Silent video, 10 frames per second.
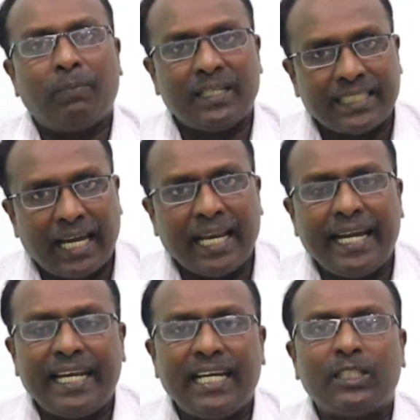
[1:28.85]
plus
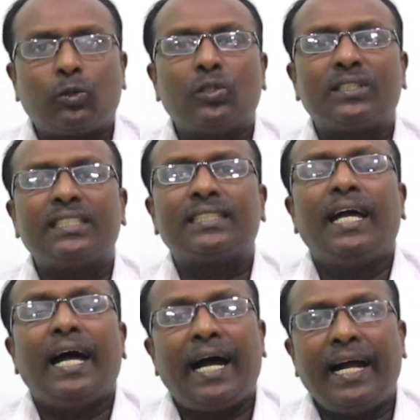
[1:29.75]
Allied Health courses,
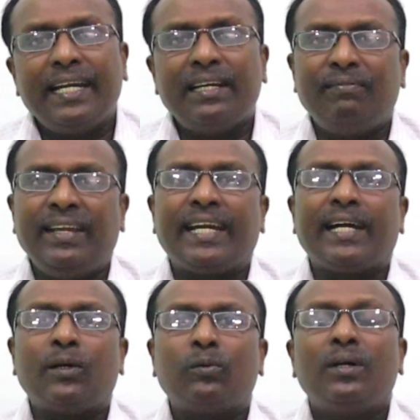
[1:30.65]
and we
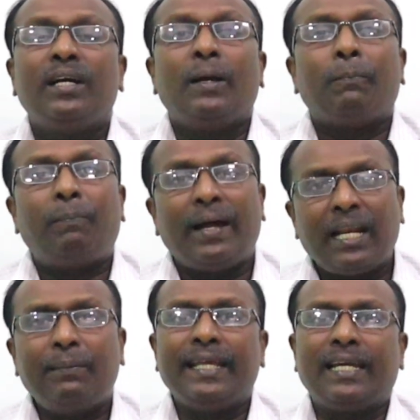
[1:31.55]
have
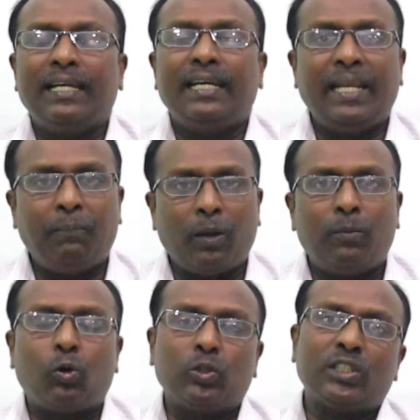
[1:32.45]
paramedical
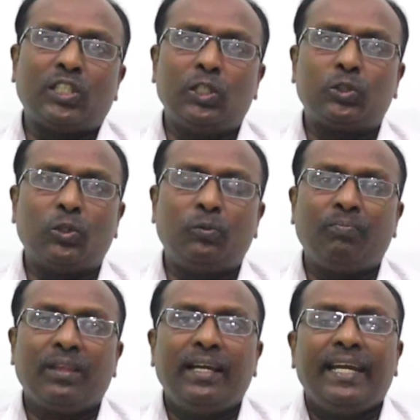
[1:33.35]
diploma courses
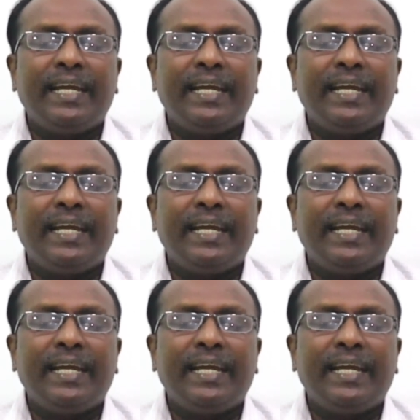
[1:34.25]
also.